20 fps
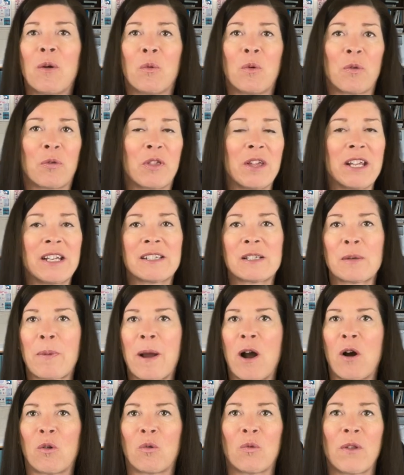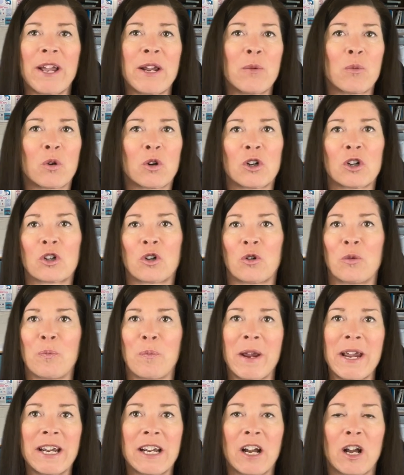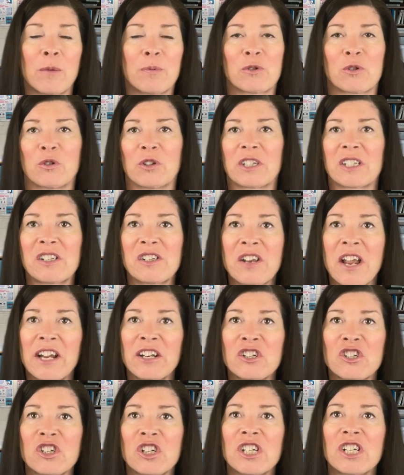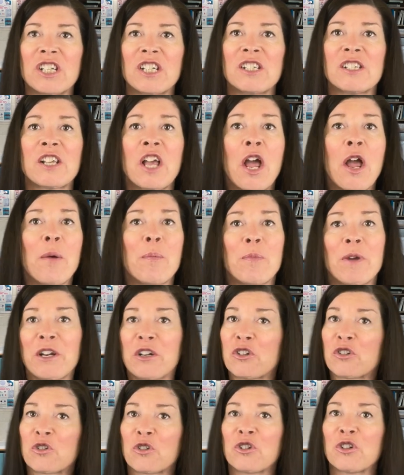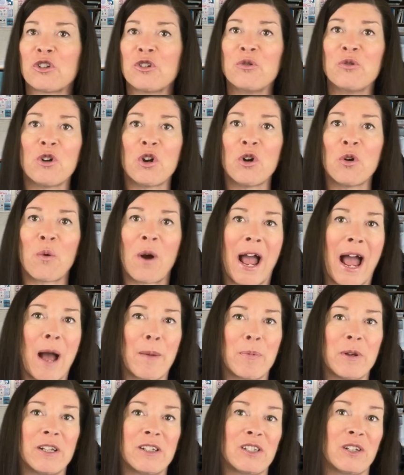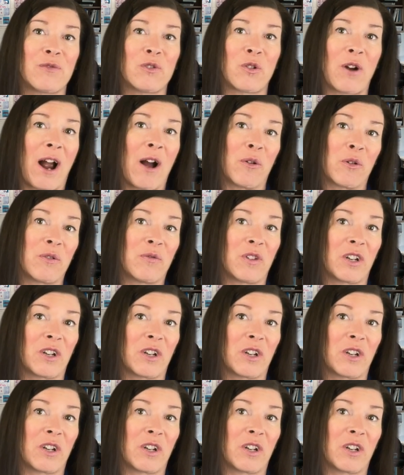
things about late work or makeups or extensions. Make sure you know what happens if you're out of the